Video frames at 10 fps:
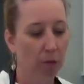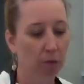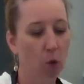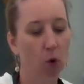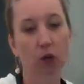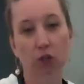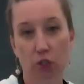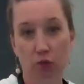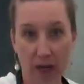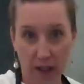Or just
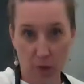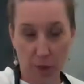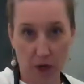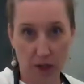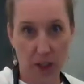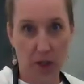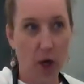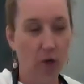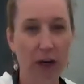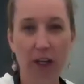regular parsley.
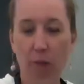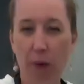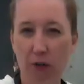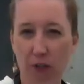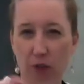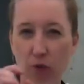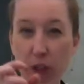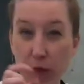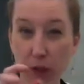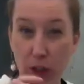Regular parsley is really,
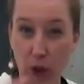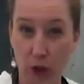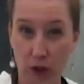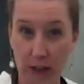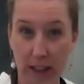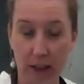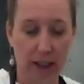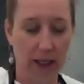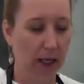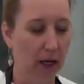really curly
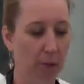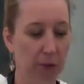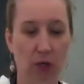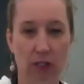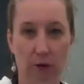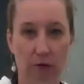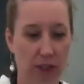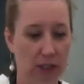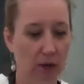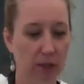looking. You can definitely
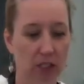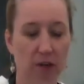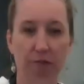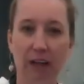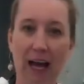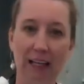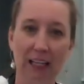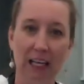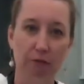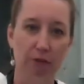tell this is a flat
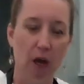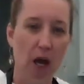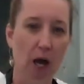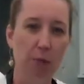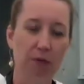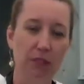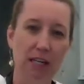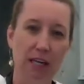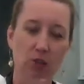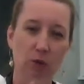leaf. But if it's
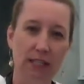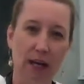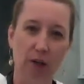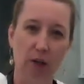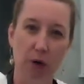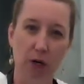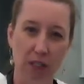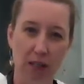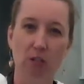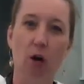next to Italian parsley,
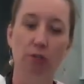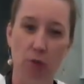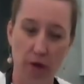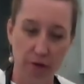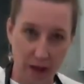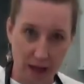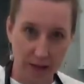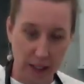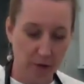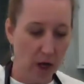that's also a flat
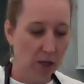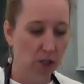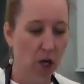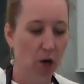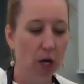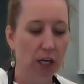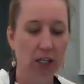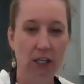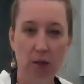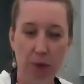leaf. So you
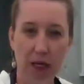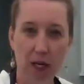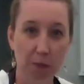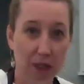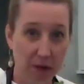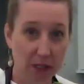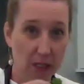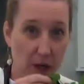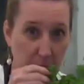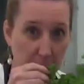need to pick it up and give it a sniff.